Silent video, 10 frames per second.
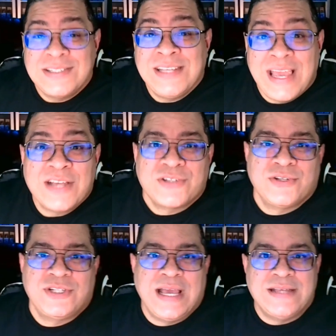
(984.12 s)
the
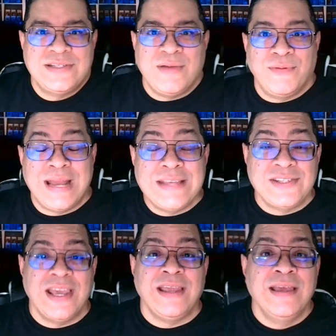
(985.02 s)
exercise that when I
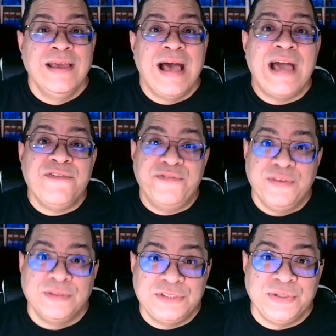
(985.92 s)
say I
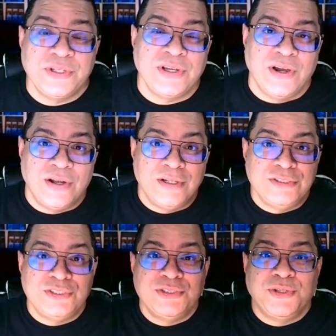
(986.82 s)
filter the
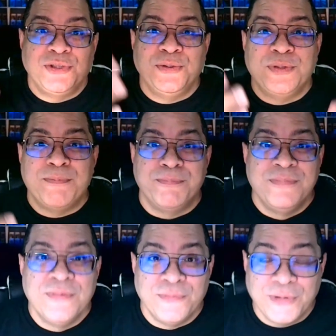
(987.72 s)
cards through the
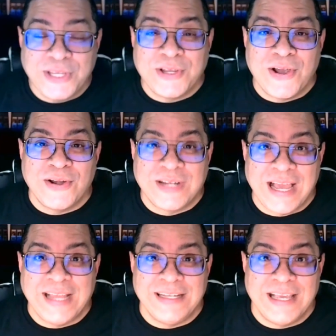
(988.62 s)
Rookie Card
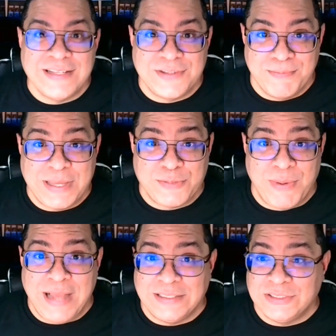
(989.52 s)
Guidelines and Best
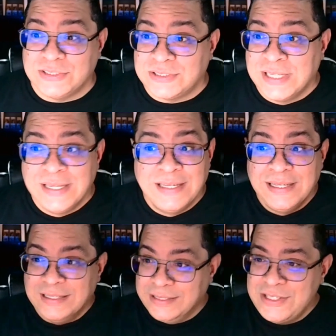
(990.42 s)
Practices,
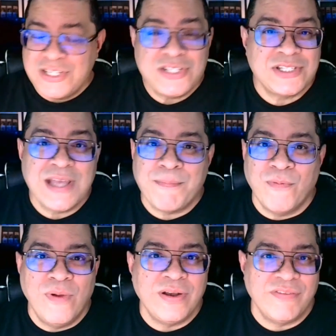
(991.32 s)
this is step
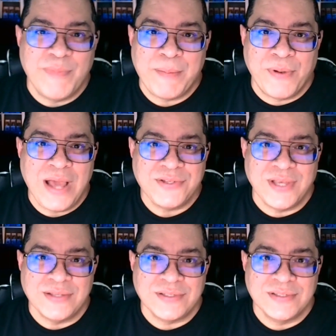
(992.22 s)
1 of my
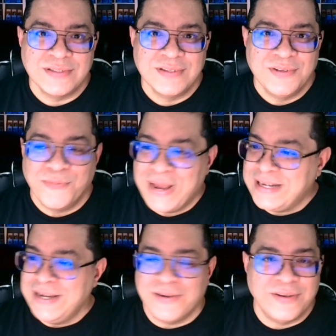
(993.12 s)
process right
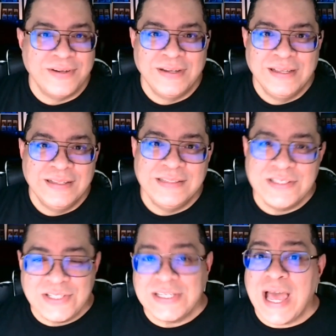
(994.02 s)
here.
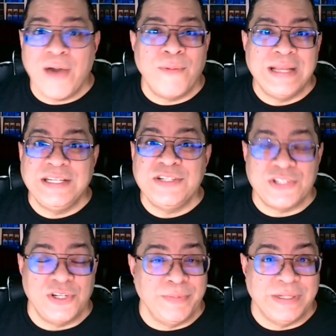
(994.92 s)
This is how I
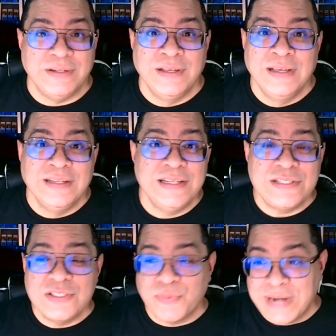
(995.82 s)
determine.
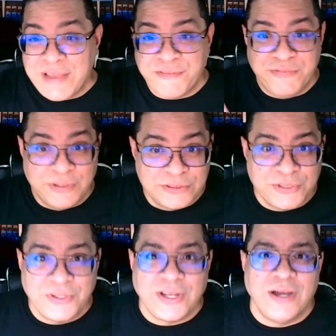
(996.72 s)
This is when I
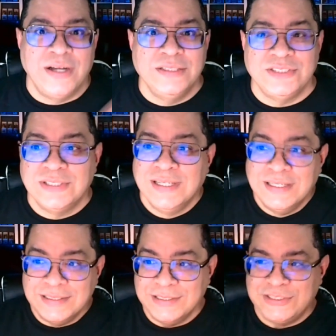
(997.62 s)
filter the cards.
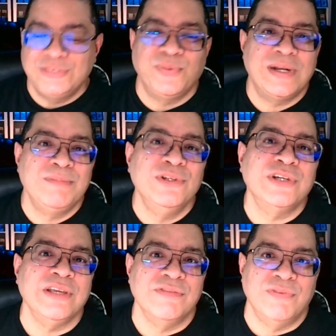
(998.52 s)
This is what I'm
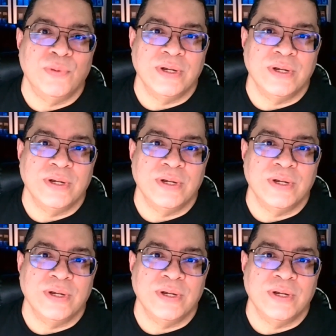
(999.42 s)
looking for.